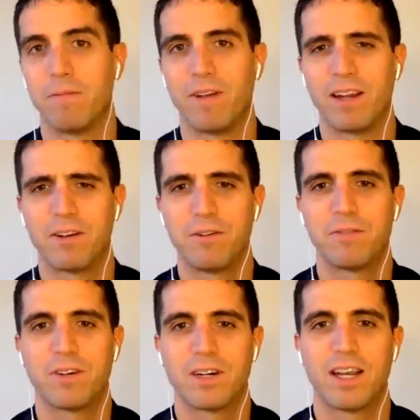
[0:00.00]

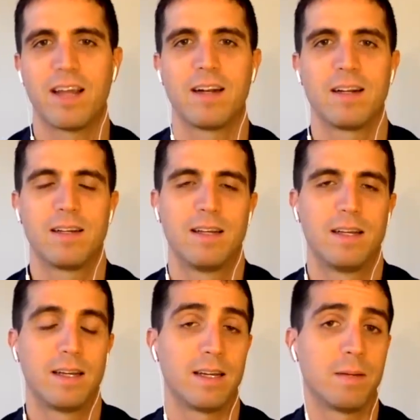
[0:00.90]
Vancouver, Canada.
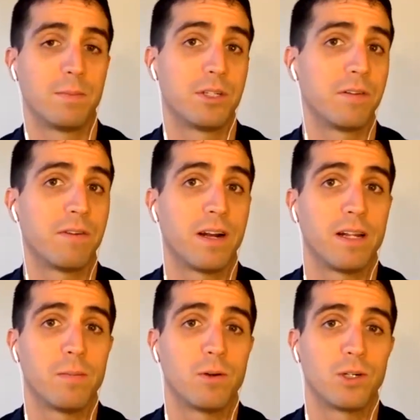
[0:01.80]
I'm certified
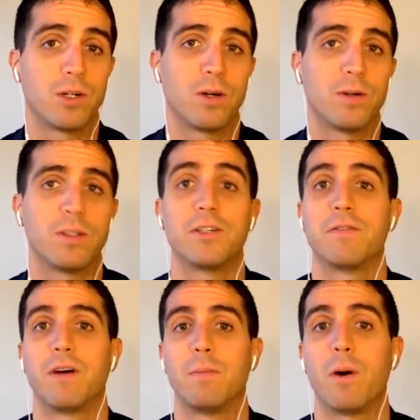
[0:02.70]
emotion code and
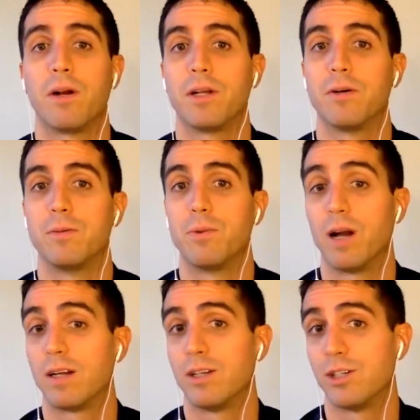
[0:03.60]
certified body code
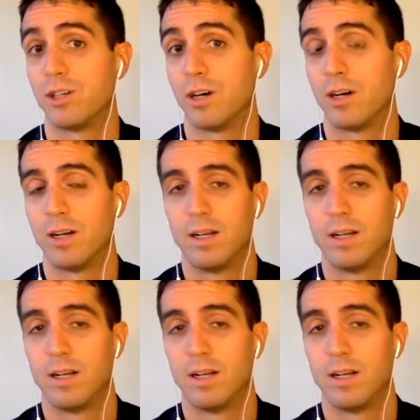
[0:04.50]
practitioner,